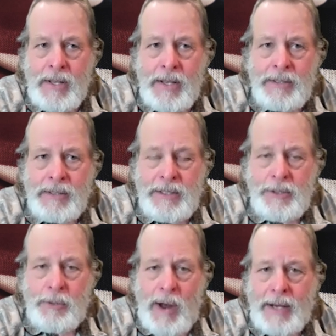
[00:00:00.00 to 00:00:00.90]
And Kid
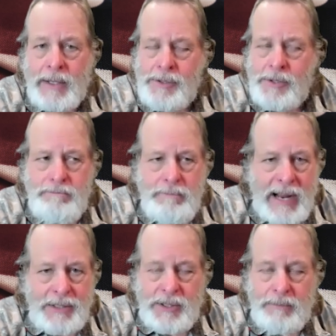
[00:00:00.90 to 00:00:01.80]
Rock and his
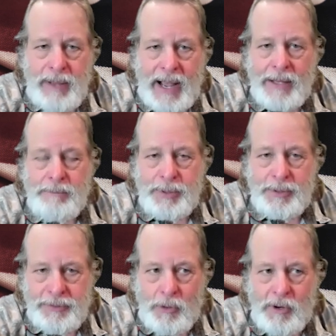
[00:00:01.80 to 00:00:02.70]
amazing band
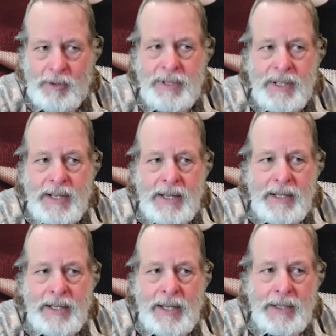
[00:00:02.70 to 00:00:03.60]
performed
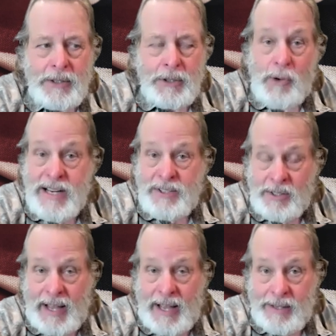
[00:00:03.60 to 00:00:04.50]
at
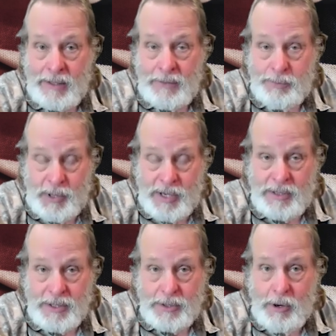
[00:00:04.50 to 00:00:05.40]
Graceland, Elvis
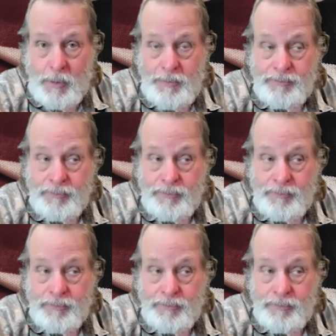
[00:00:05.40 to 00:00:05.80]
Presley's home.